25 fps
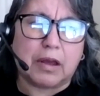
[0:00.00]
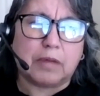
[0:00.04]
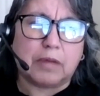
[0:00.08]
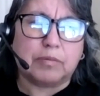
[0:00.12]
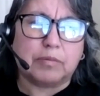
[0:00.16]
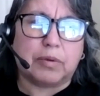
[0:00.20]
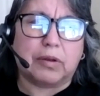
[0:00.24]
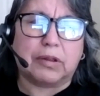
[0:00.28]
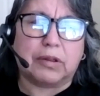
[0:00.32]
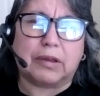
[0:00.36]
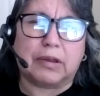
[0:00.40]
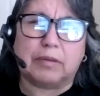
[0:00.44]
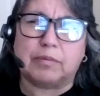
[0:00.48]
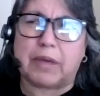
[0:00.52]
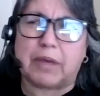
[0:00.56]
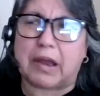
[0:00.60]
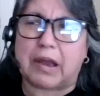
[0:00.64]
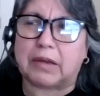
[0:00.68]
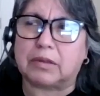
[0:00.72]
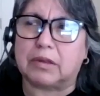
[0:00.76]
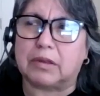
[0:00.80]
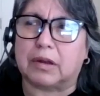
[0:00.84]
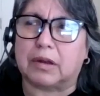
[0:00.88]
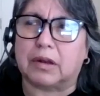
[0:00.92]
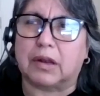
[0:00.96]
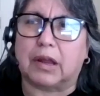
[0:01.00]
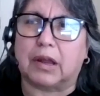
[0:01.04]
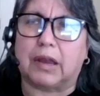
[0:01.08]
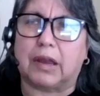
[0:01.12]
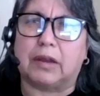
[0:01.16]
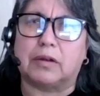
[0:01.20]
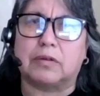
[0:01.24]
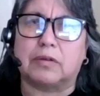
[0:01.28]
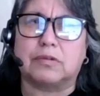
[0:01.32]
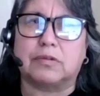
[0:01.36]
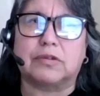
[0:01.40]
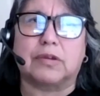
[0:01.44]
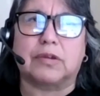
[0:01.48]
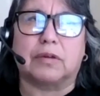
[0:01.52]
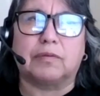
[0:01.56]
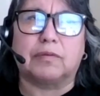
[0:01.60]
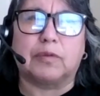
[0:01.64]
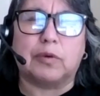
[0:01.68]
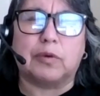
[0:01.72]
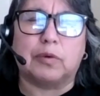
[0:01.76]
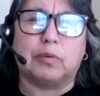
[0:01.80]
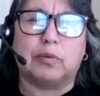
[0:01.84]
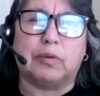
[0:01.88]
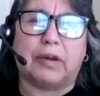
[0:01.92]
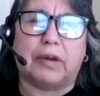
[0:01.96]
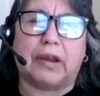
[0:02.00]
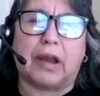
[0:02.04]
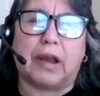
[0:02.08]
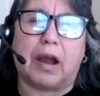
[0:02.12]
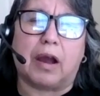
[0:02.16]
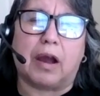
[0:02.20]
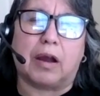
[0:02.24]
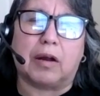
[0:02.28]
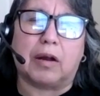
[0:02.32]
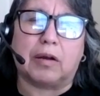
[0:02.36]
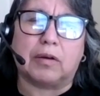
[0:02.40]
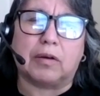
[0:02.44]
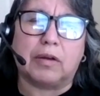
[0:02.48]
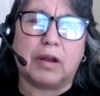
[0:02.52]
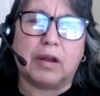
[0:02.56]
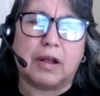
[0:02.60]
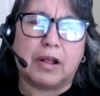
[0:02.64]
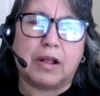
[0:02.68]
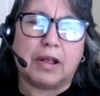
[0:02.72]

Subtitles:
pulling back the layers of who we are